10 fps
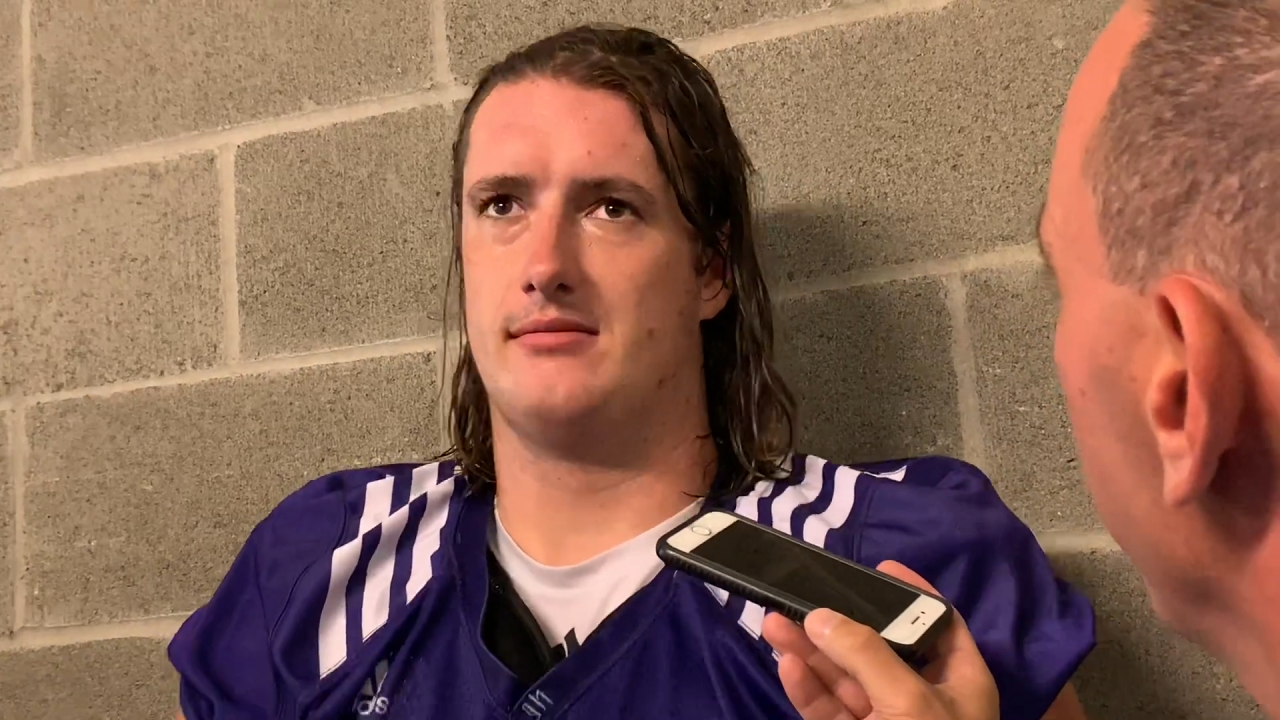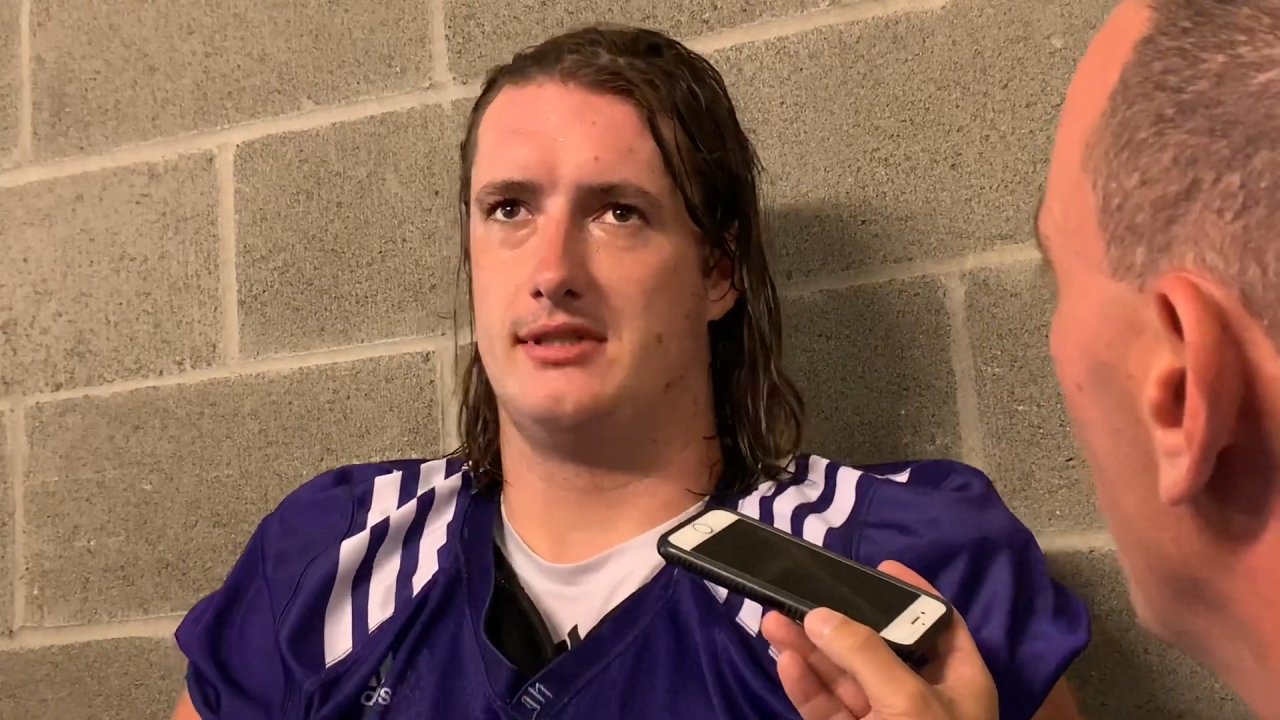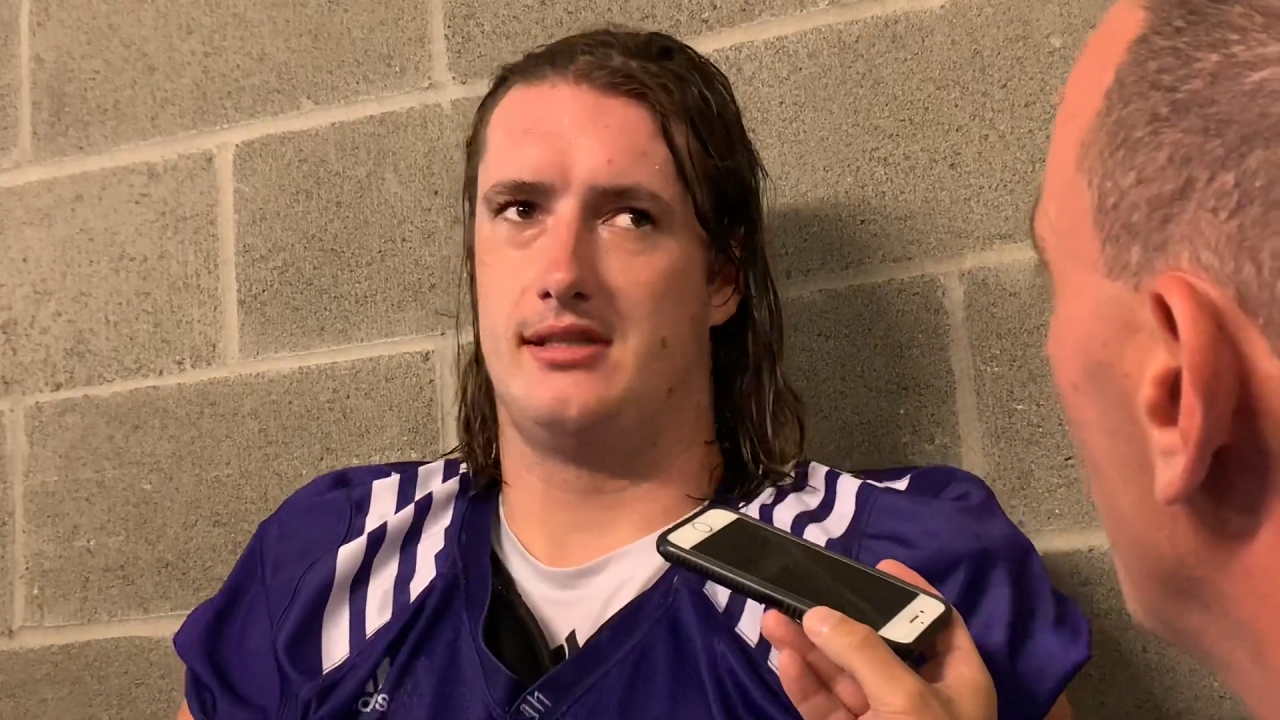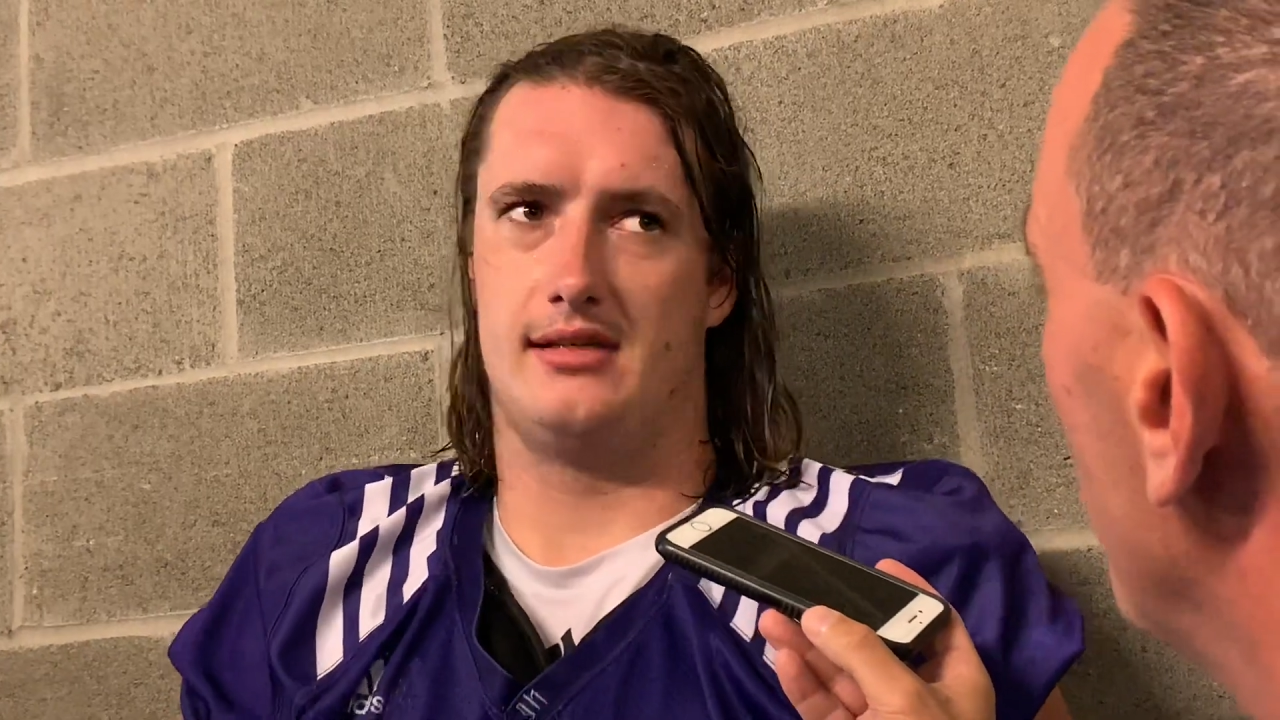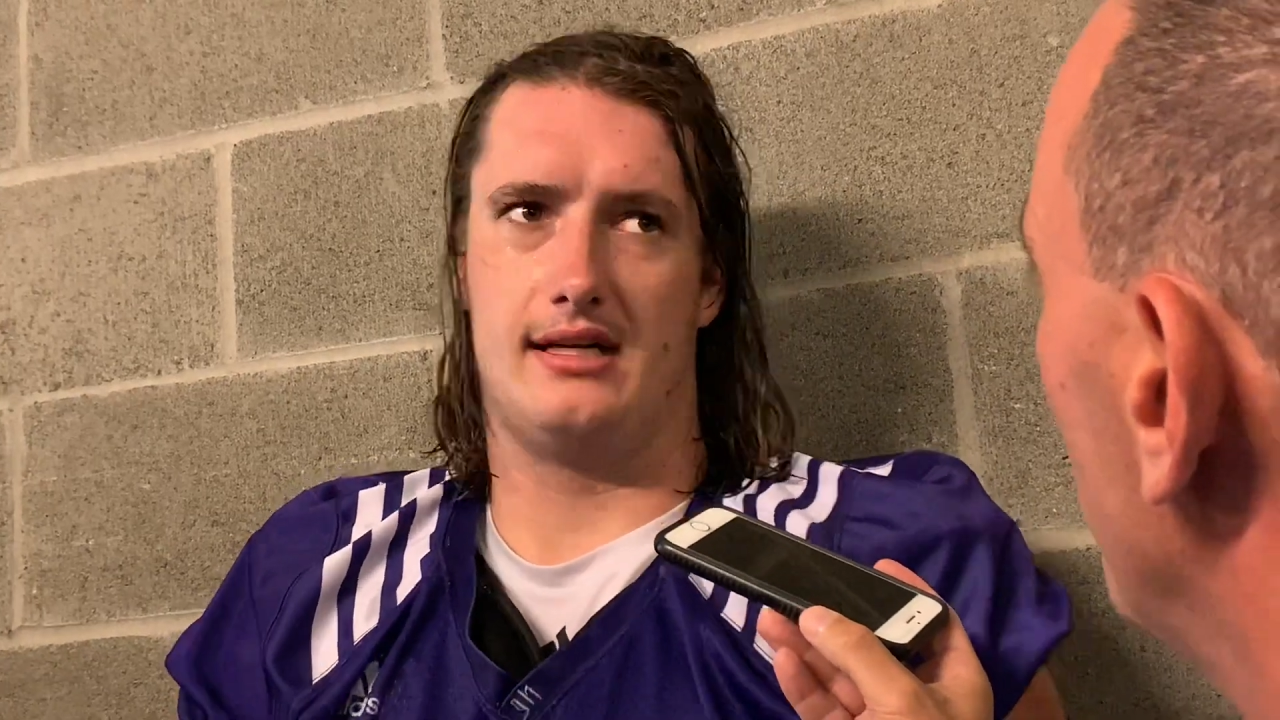
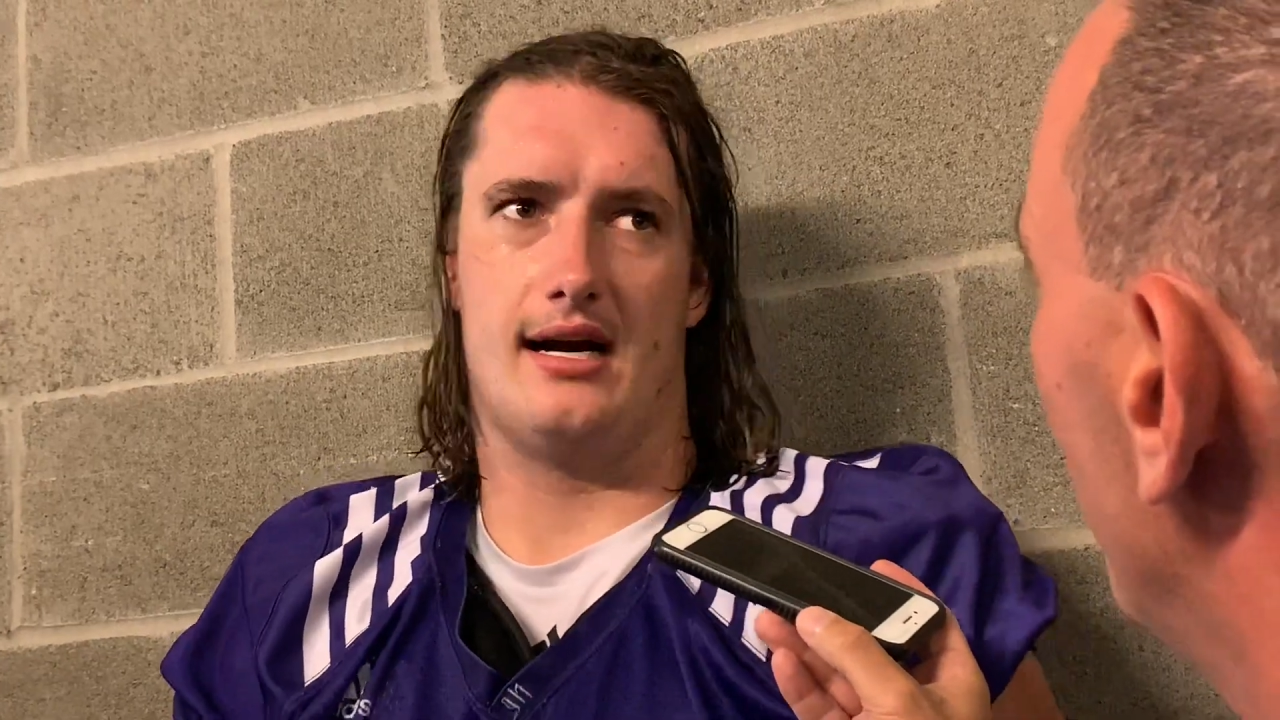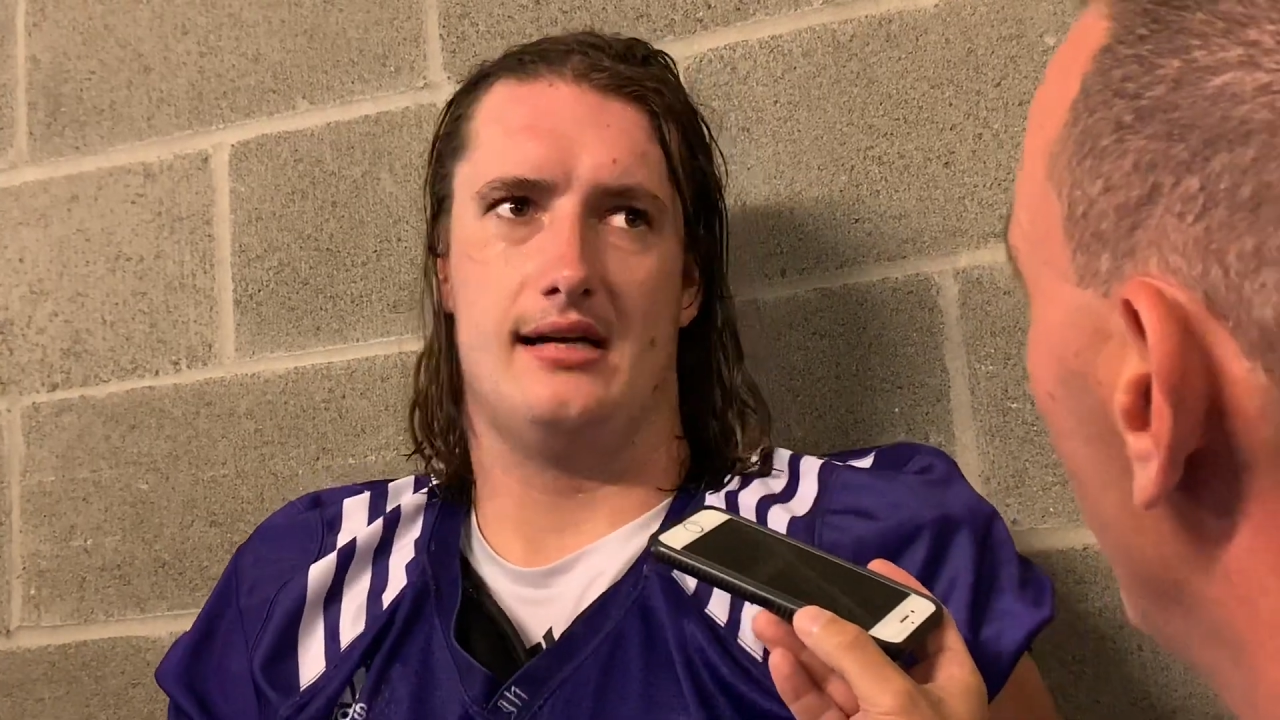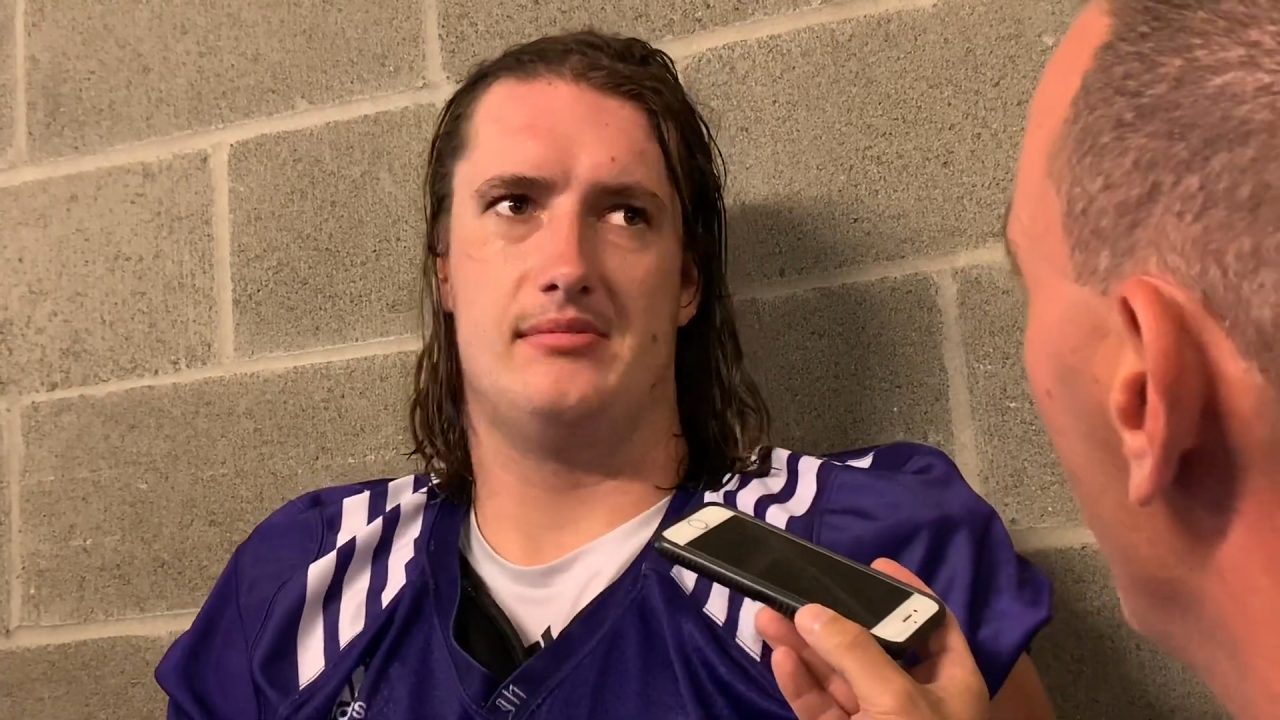returning guys,